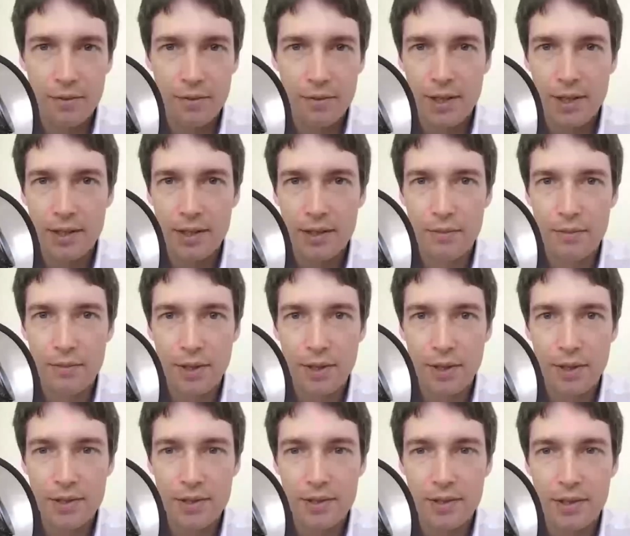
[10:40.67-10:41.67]
running it in
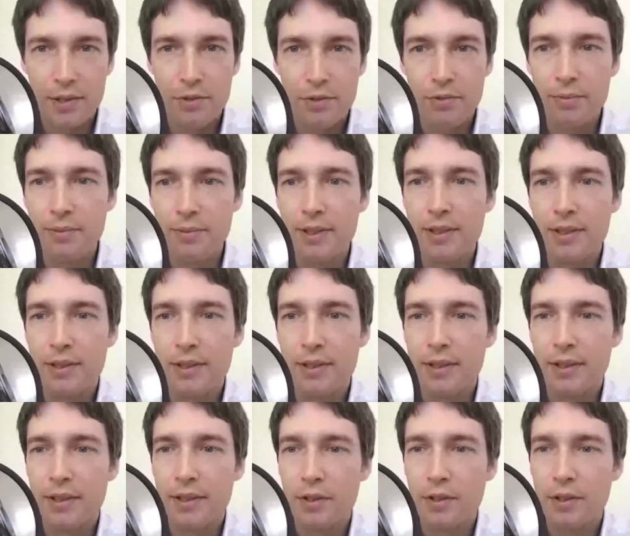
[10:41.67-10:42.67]
Rust is
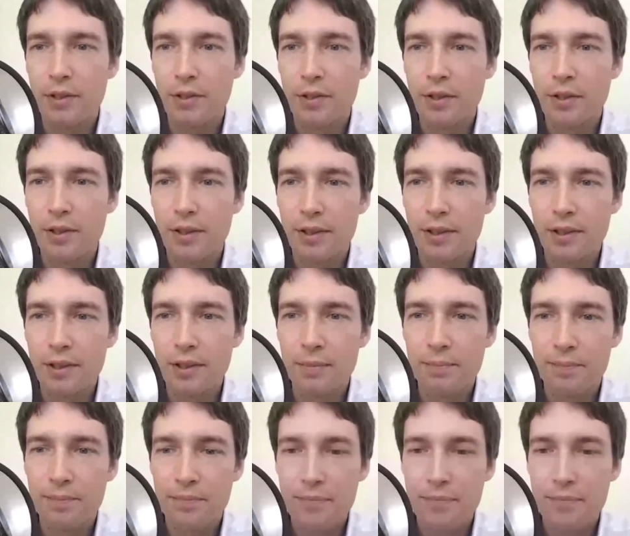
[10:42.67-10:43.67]
extremely uh,
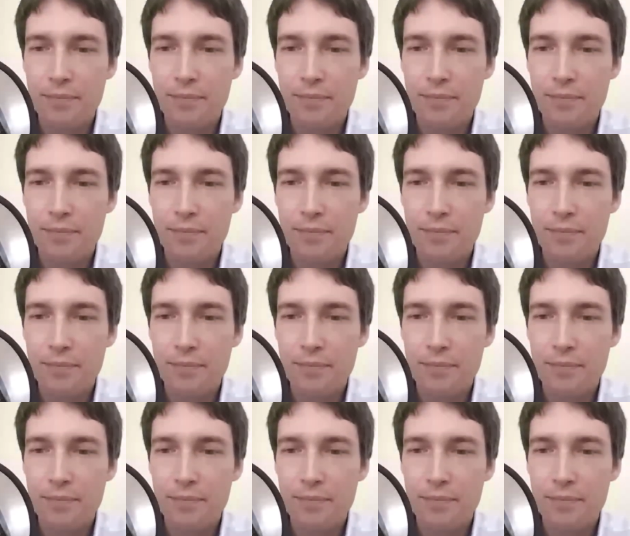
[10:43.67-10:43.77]
um,